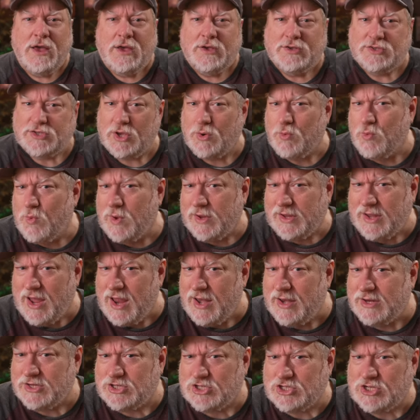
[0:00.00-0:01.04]
So what
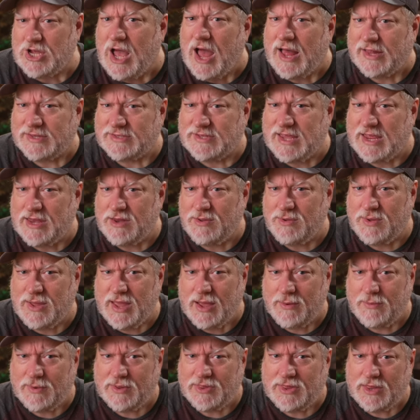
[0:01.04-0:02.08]
kind of shots can you
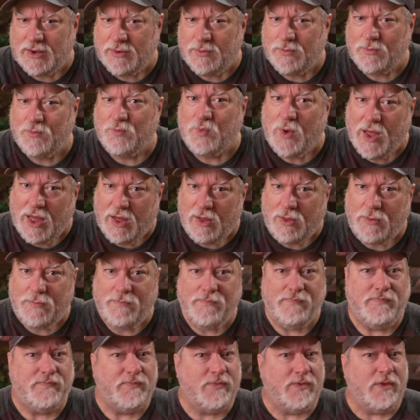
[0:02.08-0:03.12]
get with it? Well,
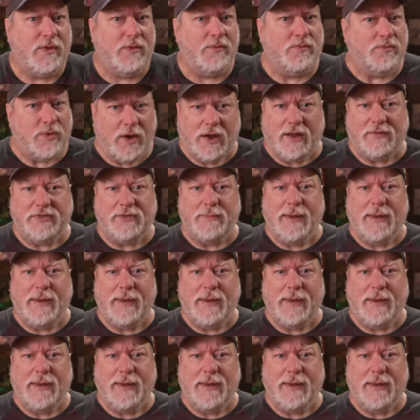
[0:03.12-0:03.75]
right off the